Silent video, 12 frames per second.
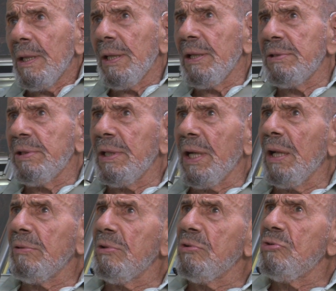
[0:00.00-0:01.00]
they set
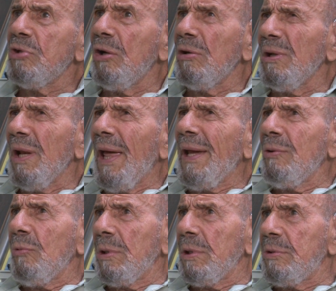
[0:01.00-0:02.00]
out to share
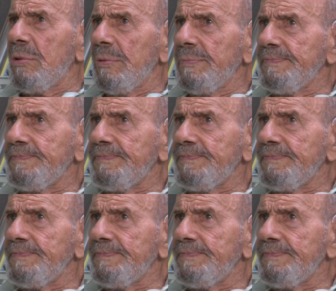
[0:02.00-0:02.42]
language.